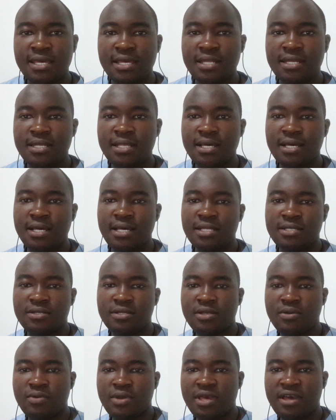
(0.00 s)
And
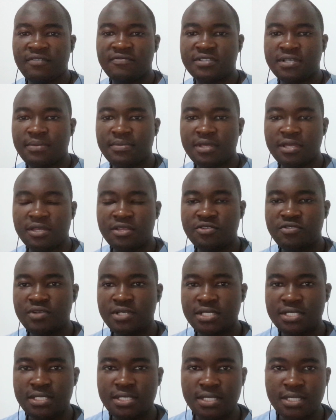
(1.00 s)
today we have something
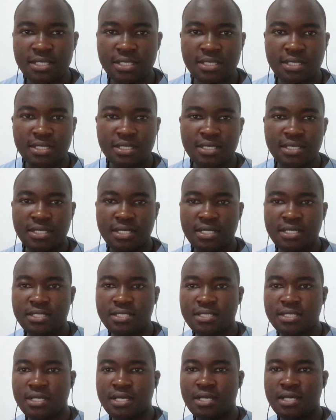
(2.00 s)
interesting
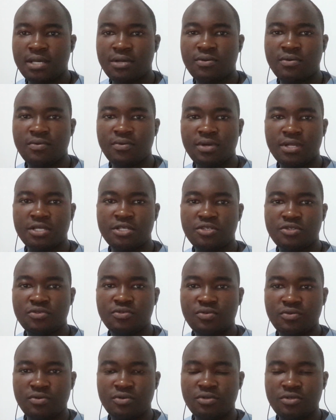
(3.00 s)
that we want
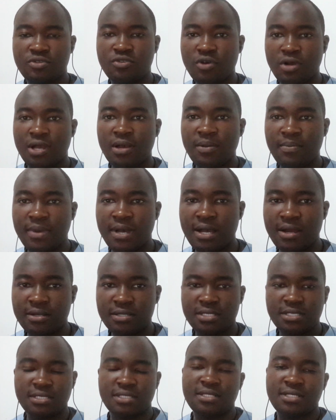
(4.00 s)
to talk
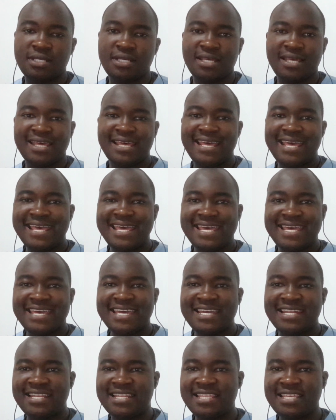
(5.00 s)
about,
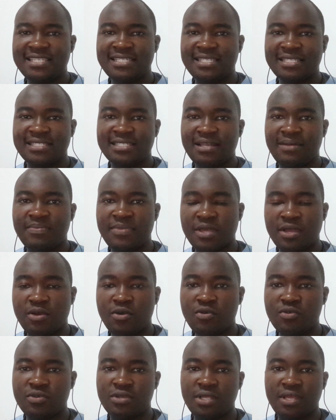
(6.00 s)
and this is something
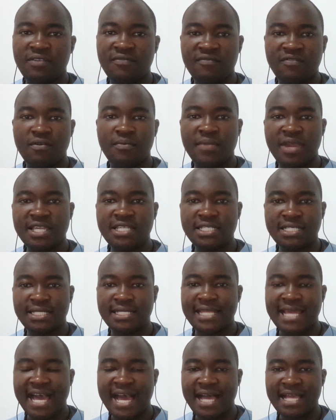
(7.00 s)
called
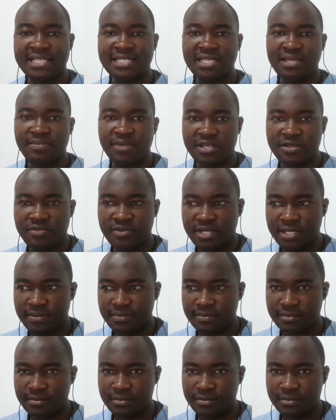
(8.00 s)
information asymmetry.